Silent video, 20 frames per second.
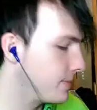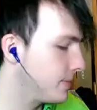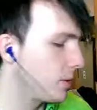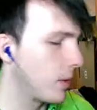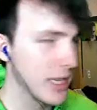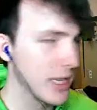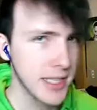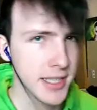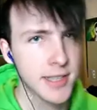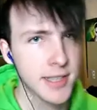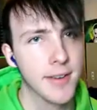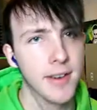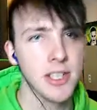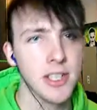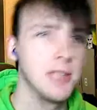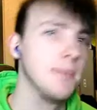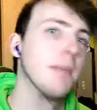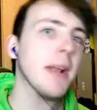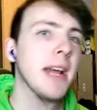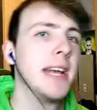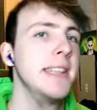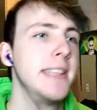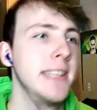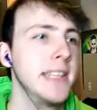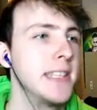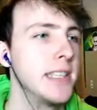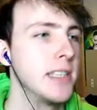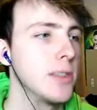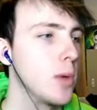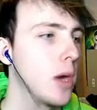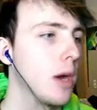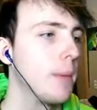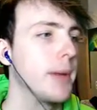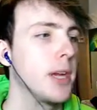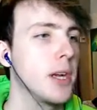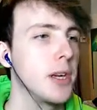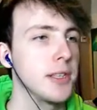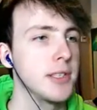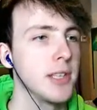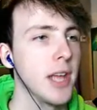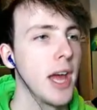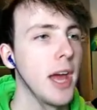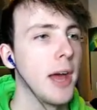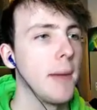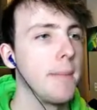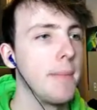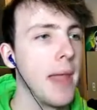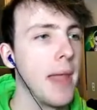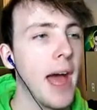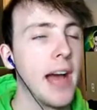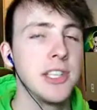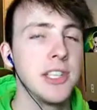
It's been a while since I've actually played this as well because um,